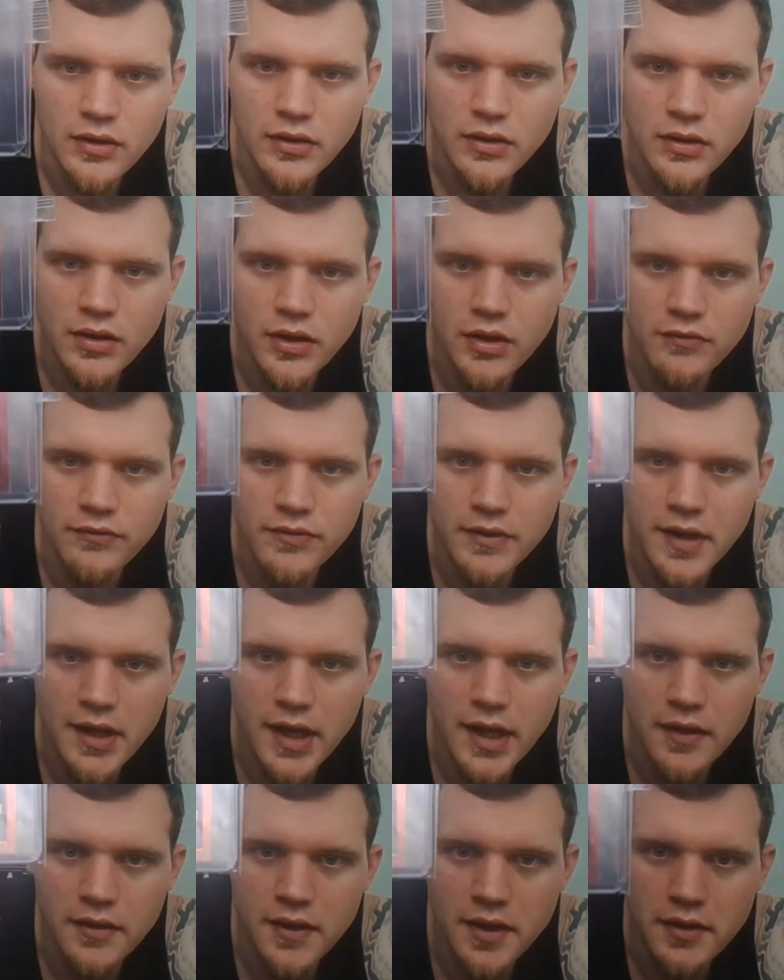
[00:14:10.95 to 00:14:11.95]
Love
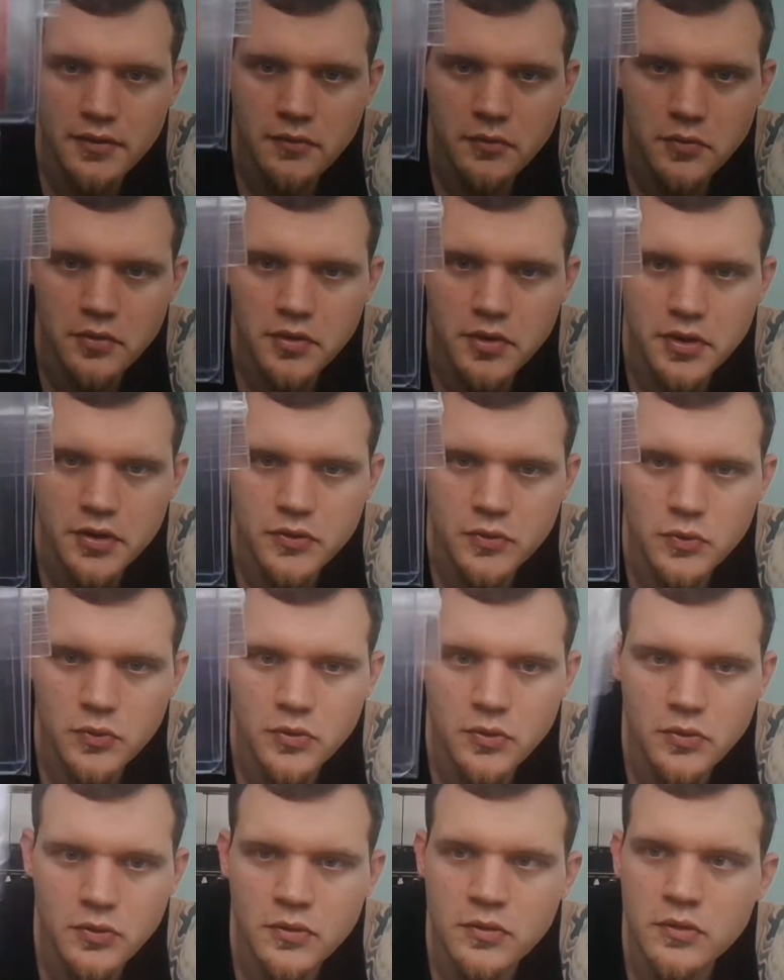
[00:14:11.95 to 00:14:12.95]
that. That's really cool.